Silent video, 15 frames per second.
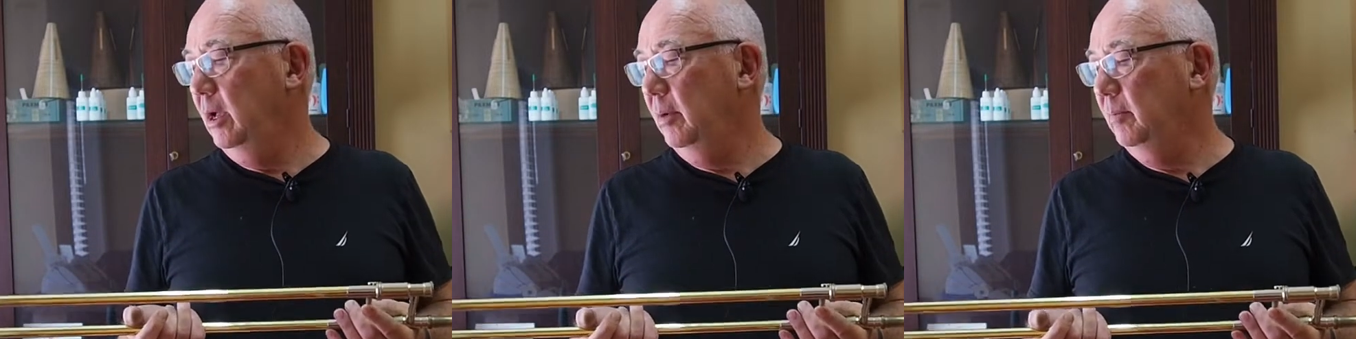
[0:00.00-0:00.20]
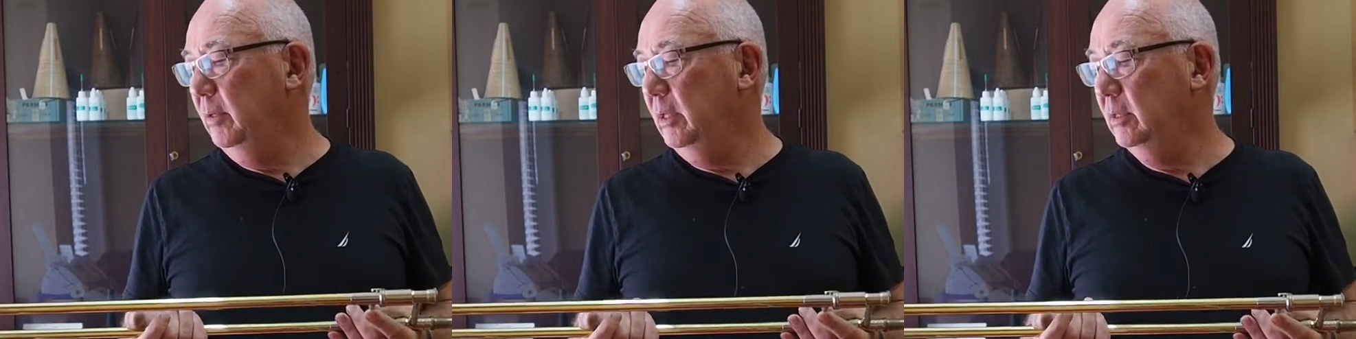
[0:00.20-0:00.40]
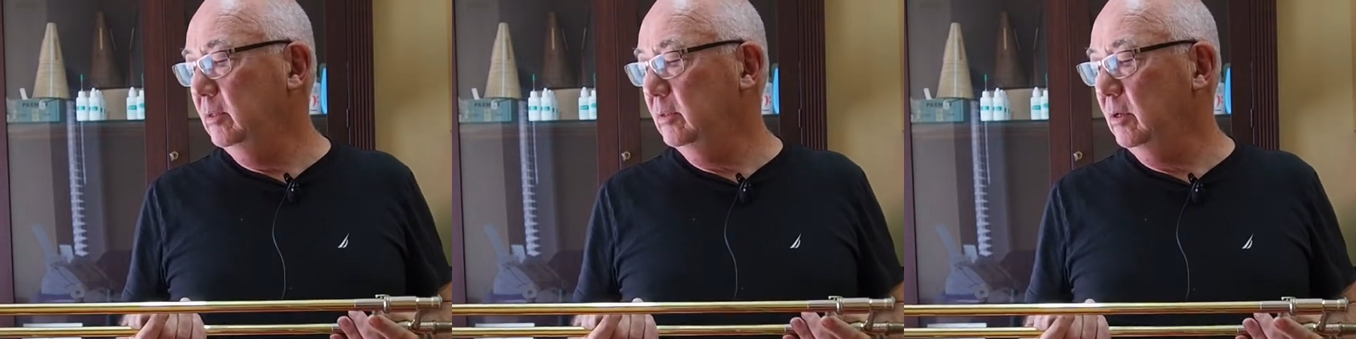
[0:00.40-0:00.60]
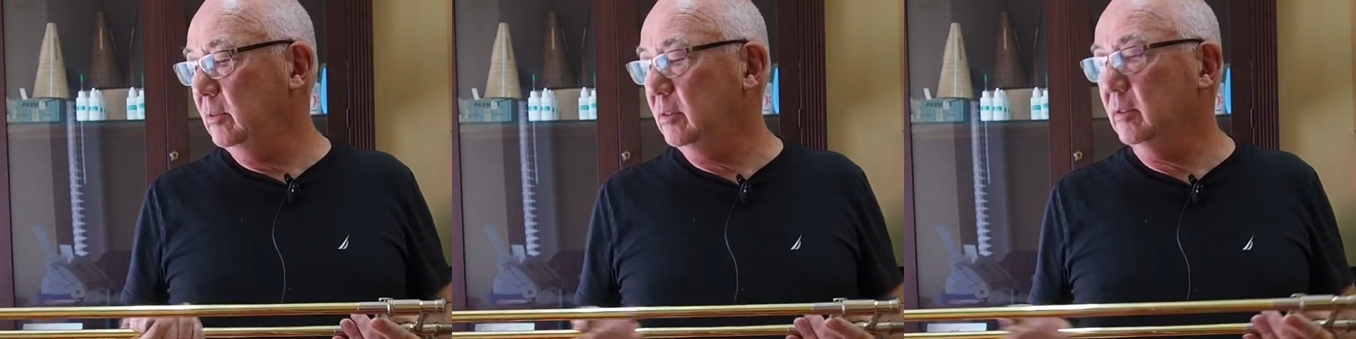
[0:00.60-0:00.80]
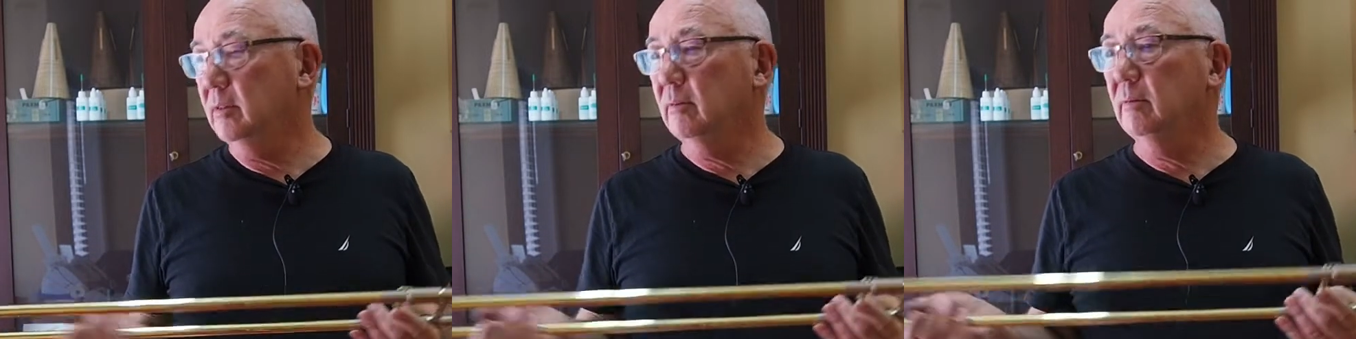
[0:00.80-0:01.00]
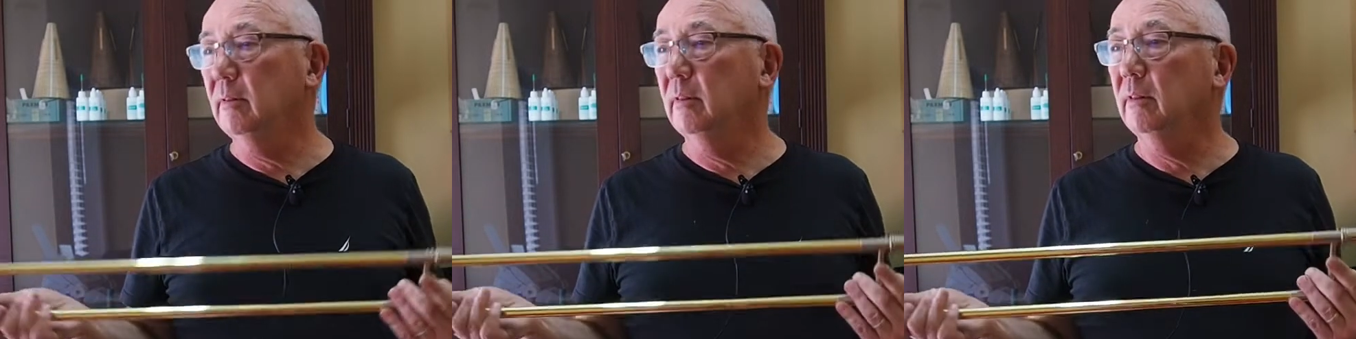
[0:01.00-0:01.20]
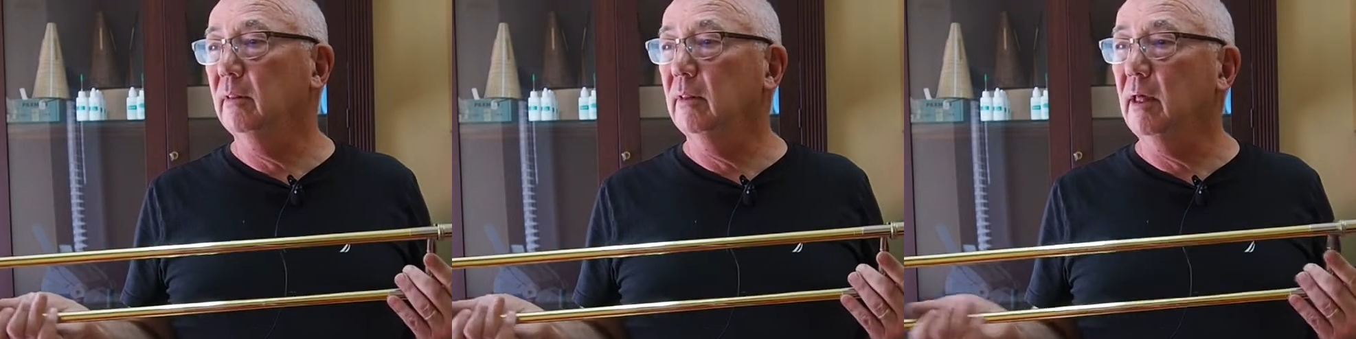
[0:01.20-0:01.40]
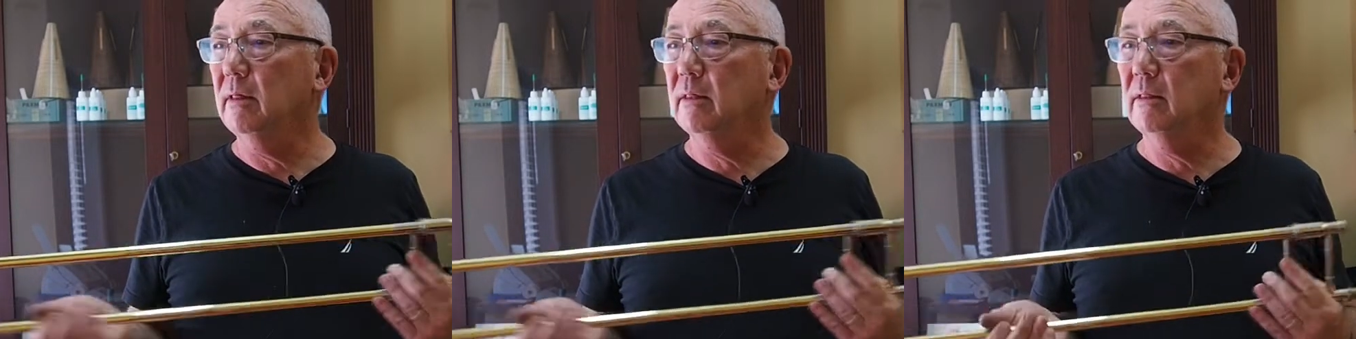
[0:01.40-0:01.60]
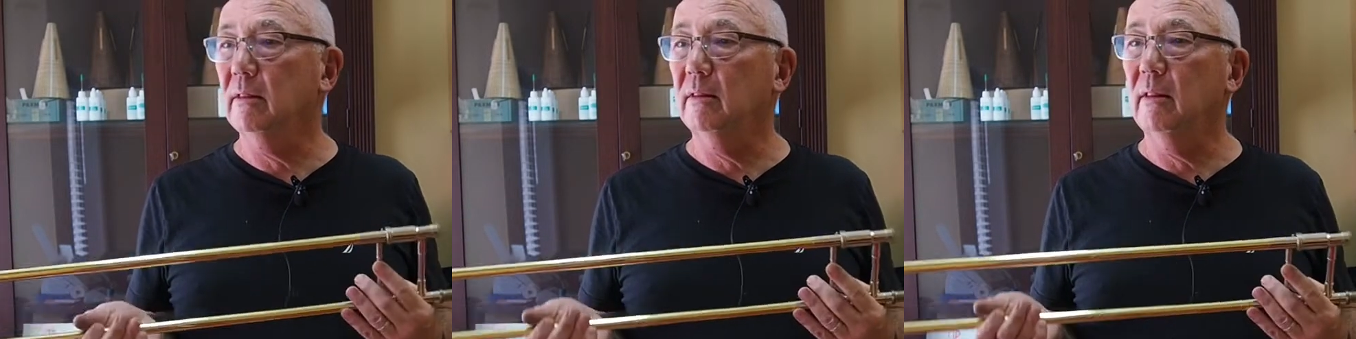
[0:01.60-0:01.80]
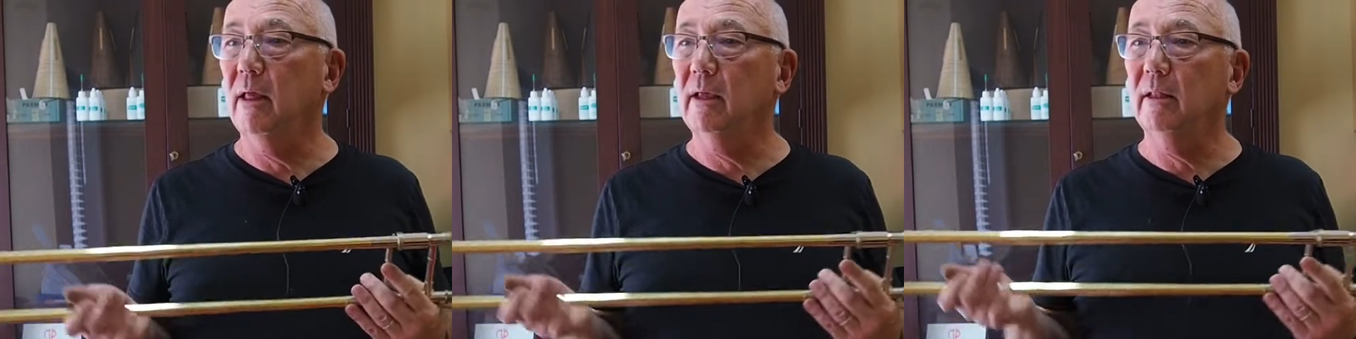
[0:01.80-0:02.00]
It's just
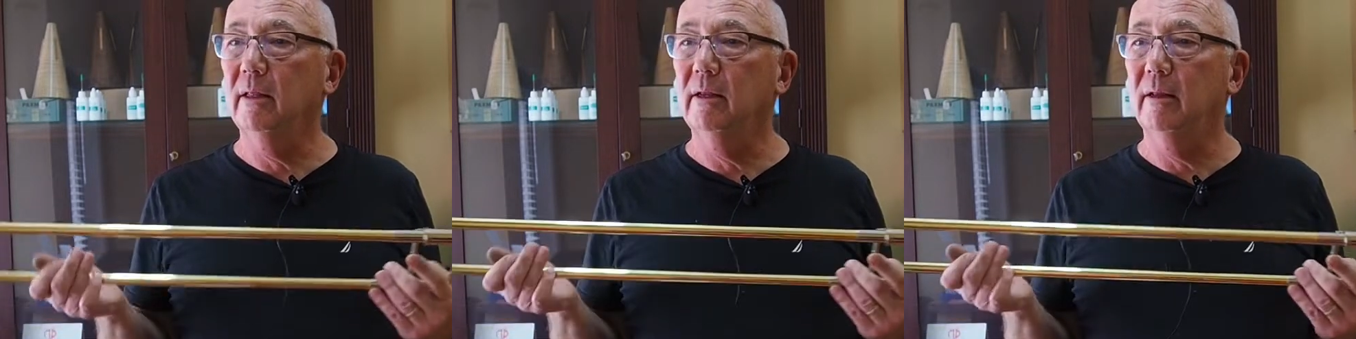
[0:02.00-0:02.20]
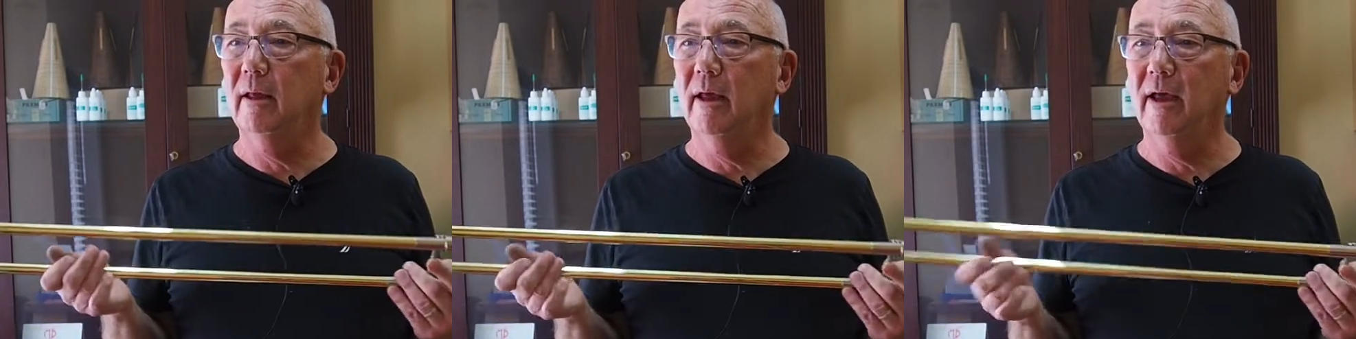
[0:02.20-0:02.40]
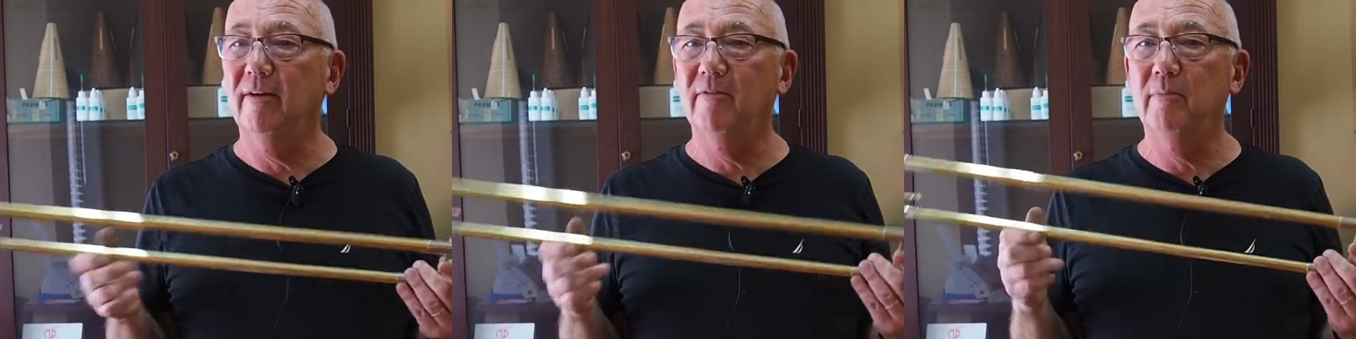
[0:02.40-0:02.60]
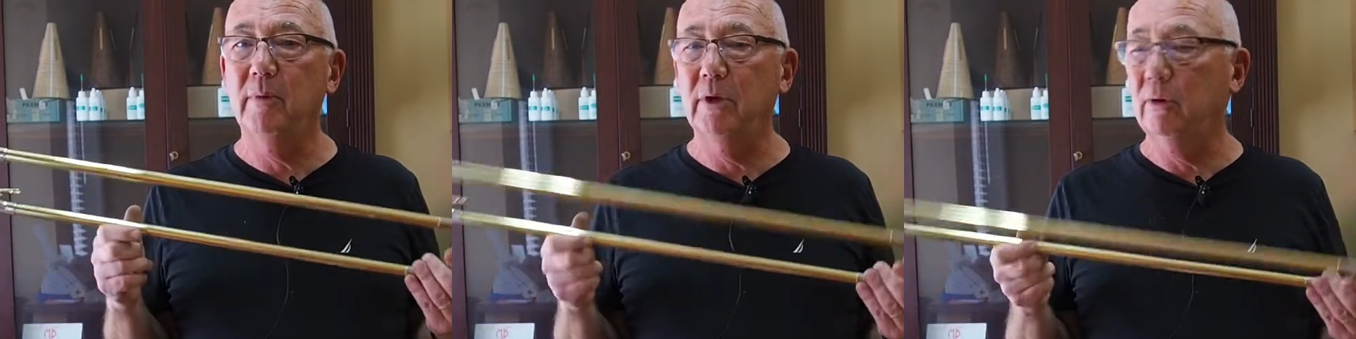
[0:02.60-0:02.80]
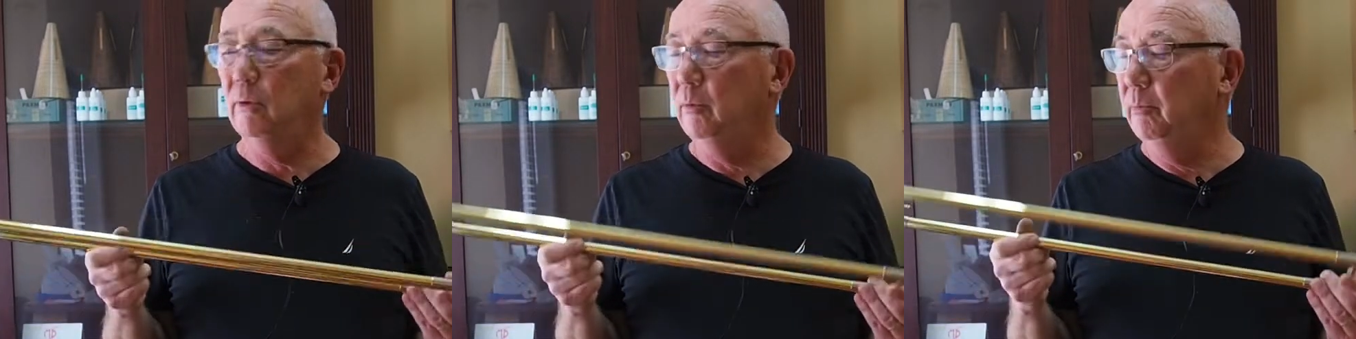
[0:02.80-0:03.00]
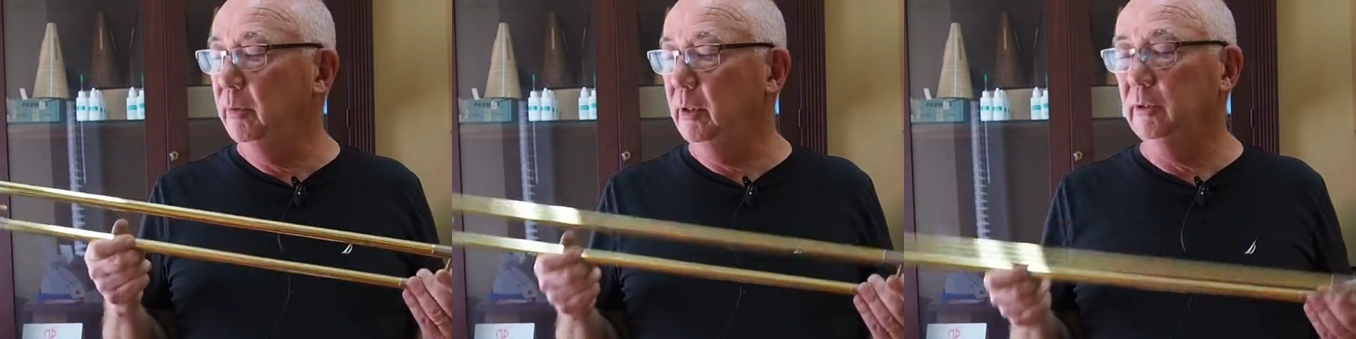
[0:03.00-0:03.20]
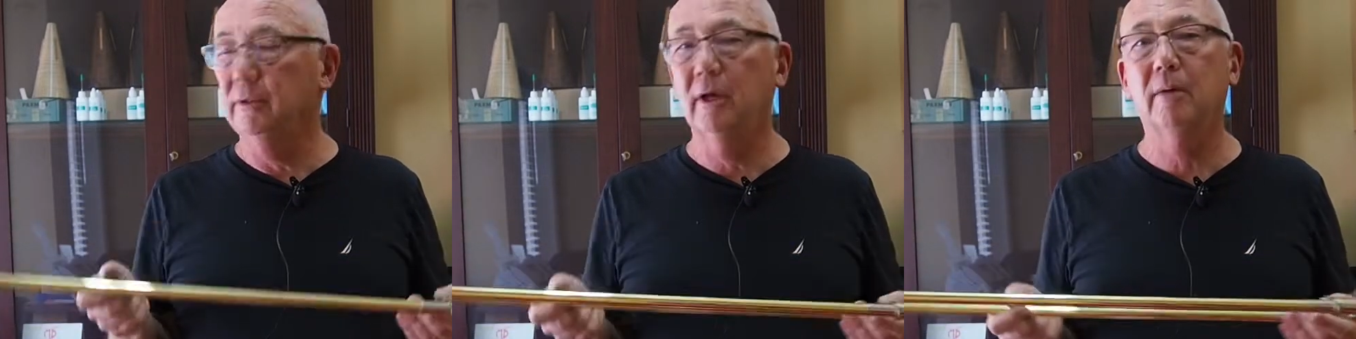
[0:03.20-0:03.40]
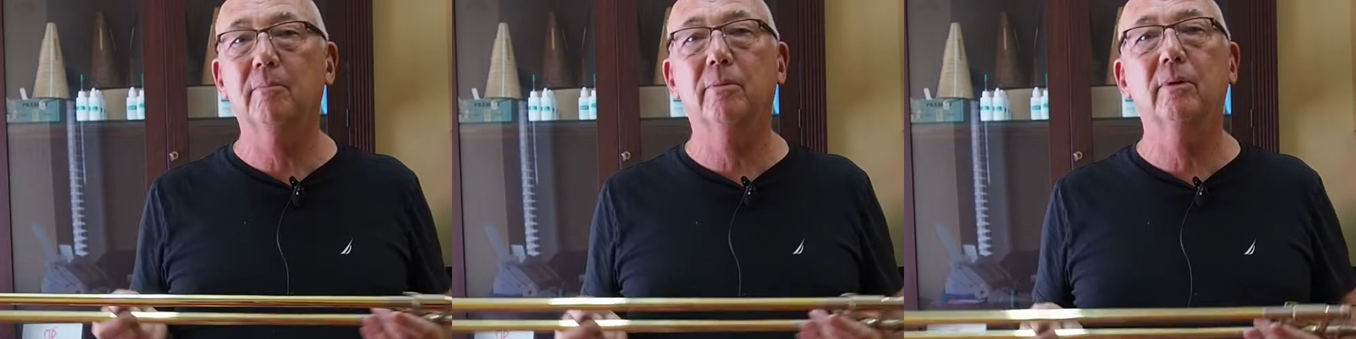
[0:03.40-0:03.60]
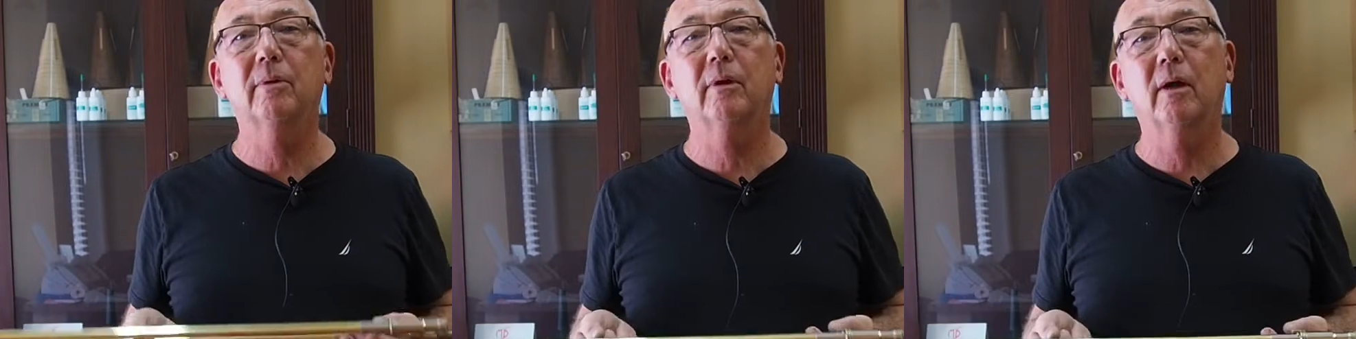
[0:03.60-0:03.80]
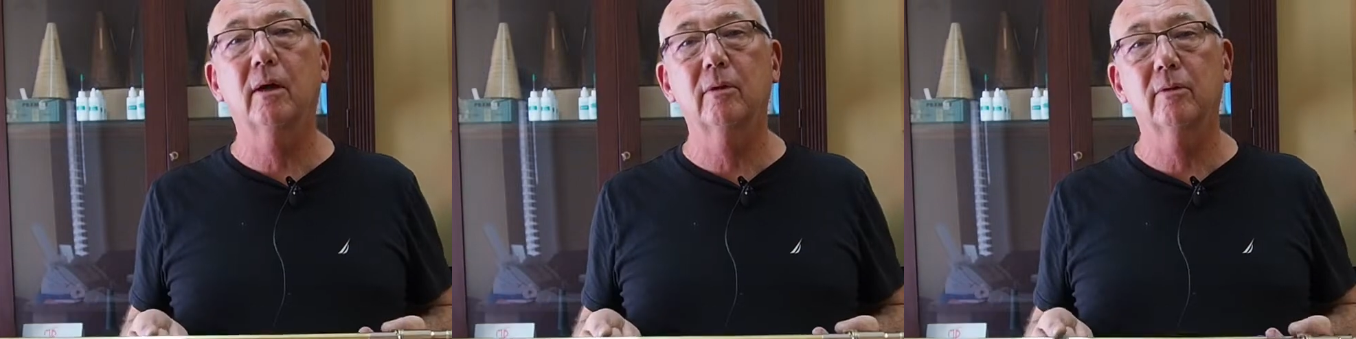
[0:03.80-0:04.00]
less likely to have mineral buildup.